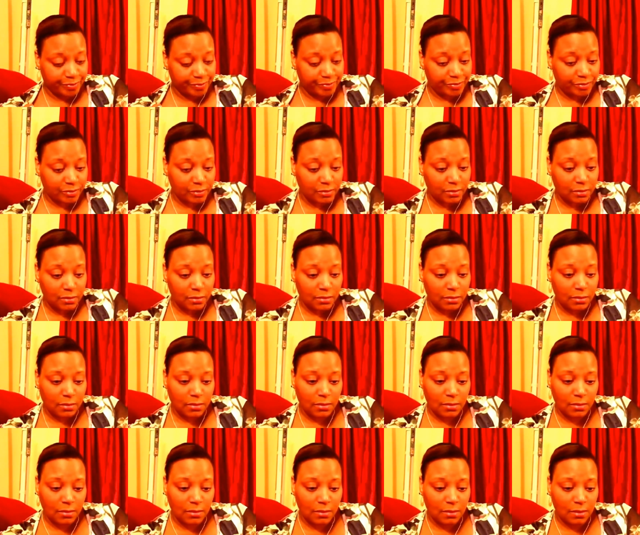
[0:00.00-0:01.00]

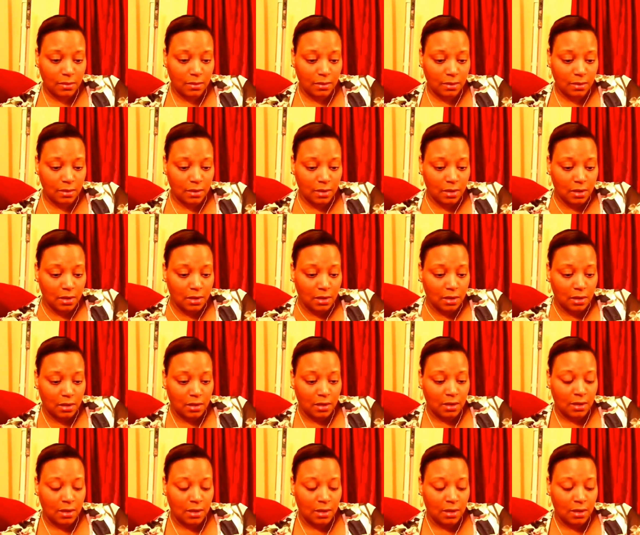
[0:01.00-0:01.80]
(no one is talking)